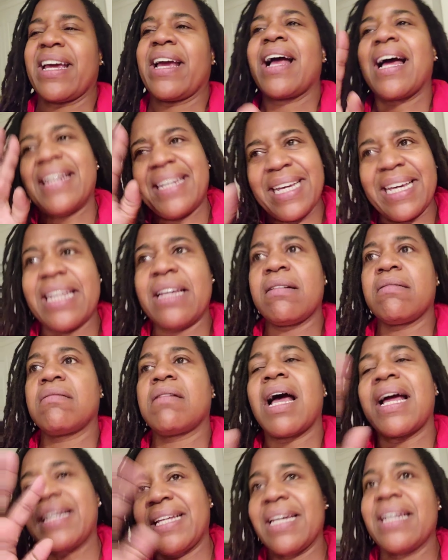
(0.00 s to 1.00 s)
today. I did
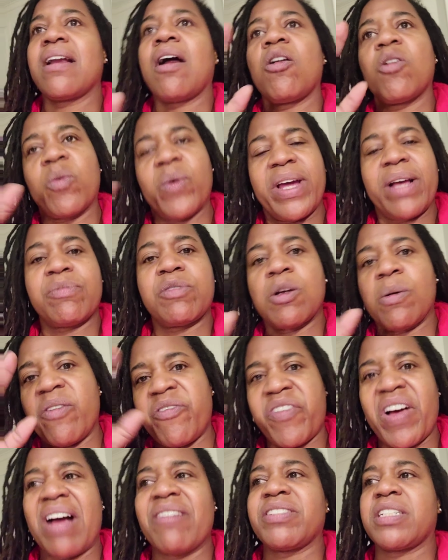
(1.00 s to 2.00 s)
it all the way up to
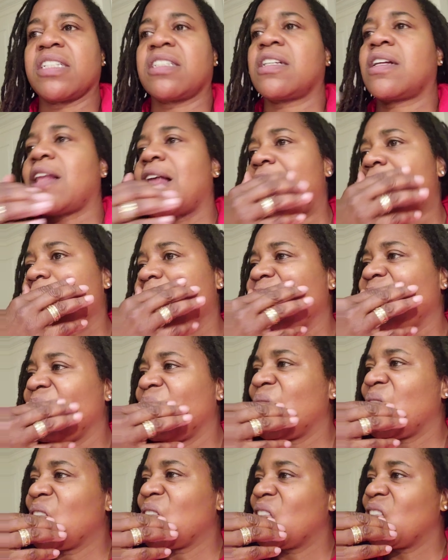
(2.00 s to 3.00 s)
about 5 or 6
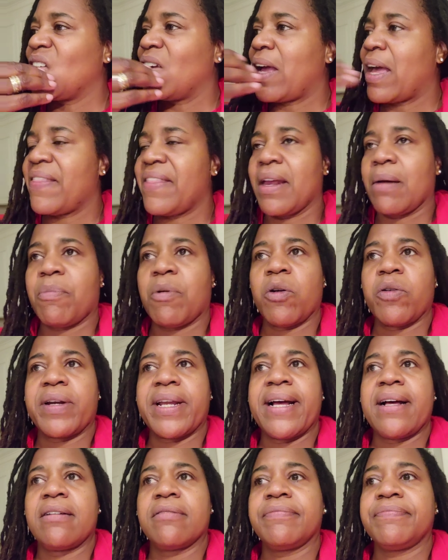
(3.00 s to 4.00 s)
o'clock. And then I broke
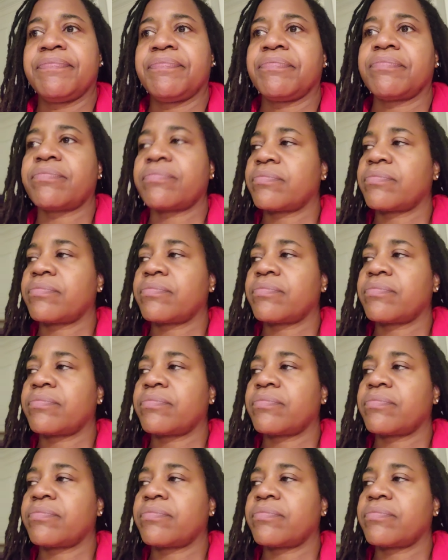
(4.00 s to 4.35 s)
down